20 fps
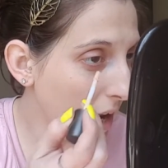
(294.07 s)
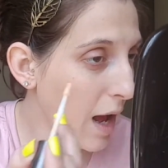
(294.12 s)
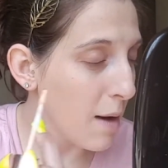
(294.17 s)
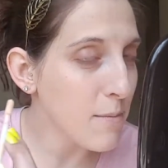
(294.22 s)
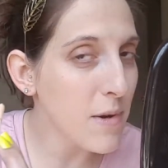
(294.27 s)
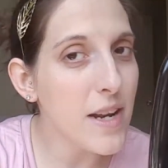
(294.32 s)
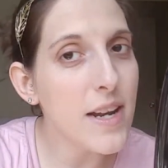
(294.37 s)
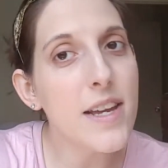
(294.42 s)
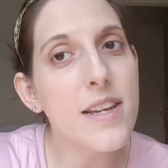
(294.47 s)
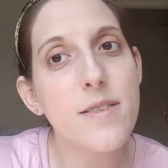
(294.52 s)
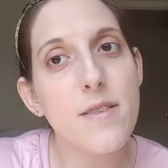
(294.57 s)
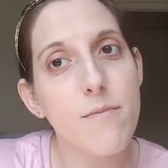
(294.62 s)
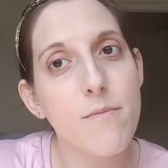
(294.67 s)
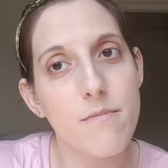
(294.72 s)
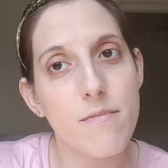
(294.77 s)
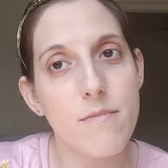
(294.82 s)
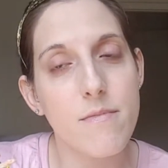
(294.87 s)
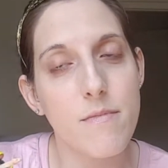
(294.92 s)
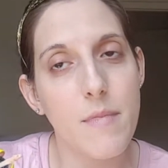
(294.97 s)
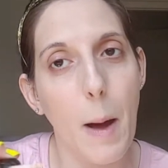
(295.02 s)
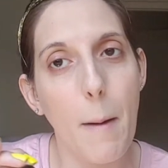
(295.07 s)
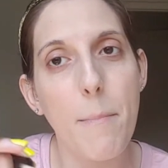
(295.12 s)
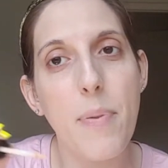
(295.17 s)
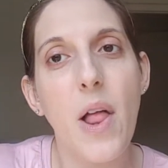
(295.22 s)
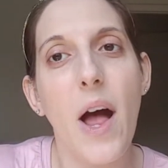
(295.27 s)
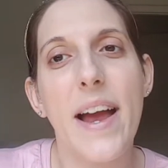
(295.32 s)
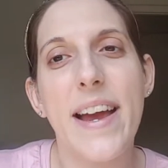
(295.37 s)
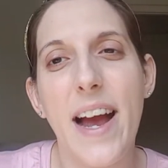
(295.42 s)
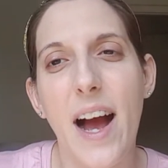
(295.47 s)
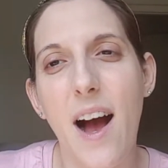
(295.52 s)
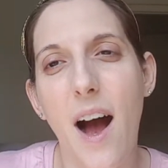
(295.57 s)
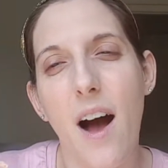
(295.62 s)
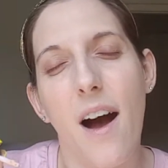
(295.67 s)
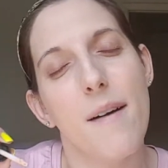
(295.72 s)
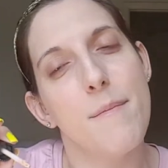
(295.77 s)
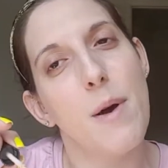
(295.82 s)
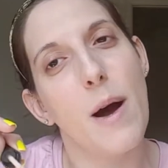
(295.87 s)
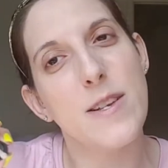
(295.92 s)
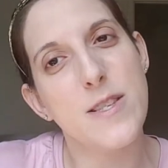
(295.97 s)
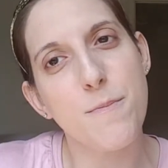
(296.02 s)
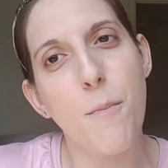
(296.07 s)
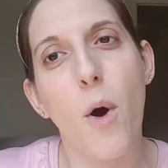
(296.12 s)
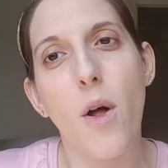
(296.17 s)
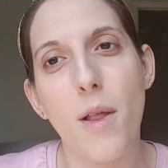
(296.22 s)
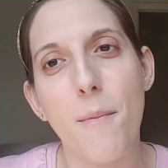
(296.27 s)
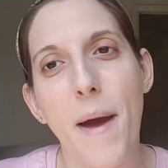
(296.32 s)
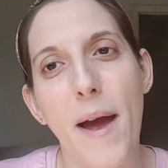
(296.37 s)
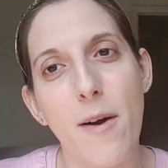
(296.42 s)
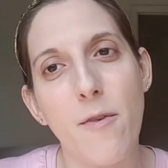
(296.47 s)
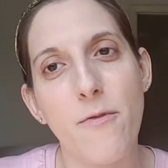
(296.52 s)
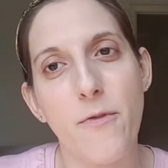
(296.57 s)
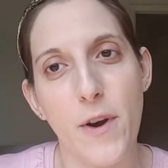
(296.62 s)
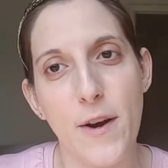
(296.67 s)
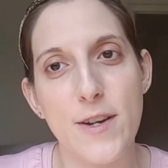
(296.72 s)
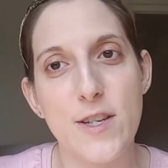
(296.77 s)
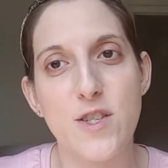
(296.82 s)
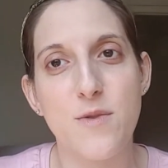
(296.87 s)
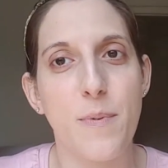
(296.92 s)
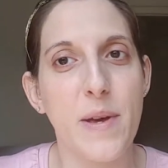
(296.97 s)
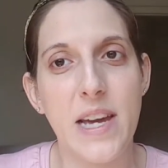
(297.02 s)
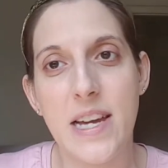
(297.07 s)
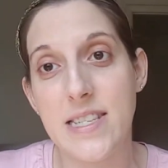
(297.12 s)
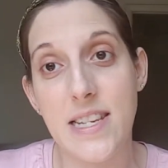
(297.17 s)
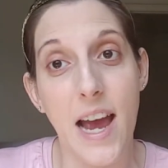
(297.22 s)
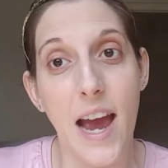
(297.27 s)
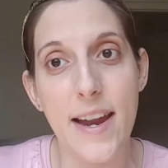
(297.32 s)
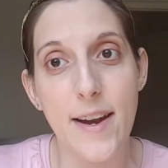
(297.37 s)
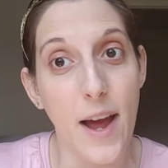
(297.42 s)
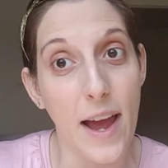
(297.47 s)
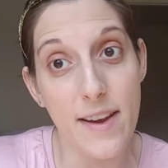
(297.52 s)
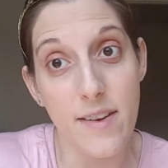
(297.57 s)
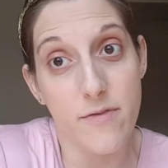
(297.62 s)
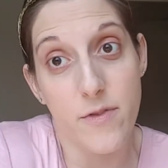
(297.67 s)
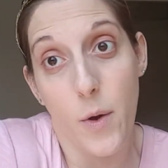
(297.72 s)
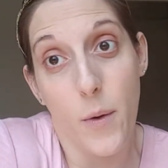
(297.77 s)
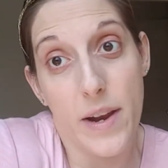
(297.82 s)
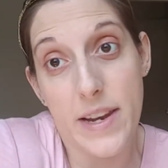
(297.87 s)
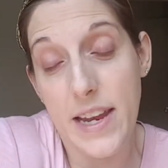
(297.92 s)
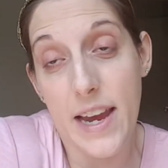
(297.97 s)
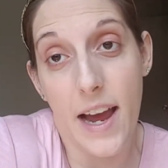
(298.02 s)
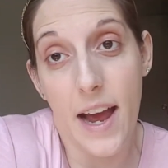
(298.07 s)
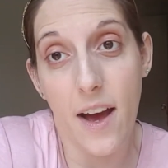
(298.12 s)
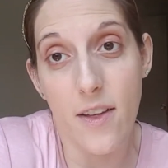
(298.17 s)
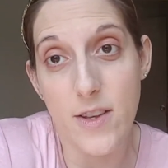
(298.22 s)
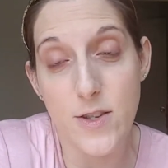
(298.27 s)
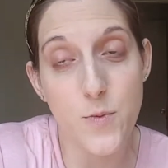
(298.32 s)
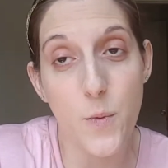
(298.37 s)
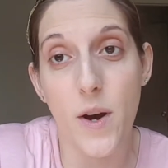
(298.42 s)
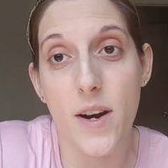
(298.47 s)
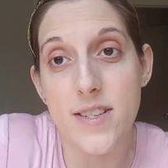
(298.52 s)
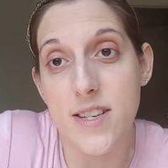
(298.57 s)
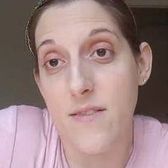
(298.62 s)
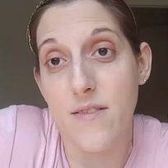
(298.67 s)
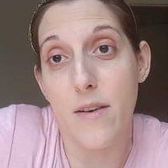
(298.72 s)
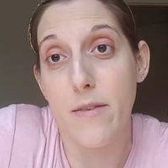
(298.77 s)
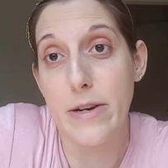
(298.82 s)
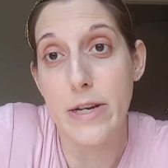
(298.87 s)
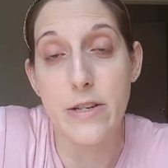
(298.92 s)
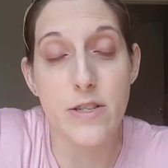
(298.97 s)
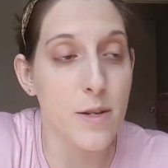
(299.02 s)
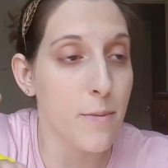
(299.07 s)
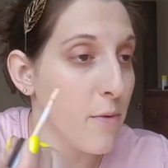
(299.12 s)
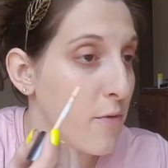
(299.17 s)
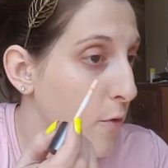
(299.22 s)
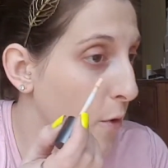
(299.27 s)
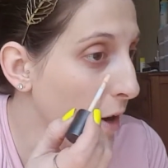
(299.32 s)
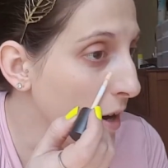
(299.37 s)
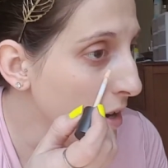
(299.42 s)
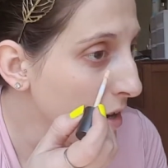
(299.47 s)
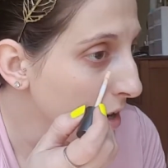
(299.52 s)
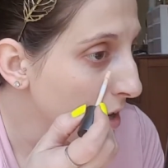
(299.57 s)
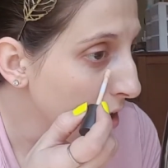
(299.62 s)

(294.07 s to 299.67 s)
I'm gonna apply a small amount first because I have no idea how this works. I've never used it before.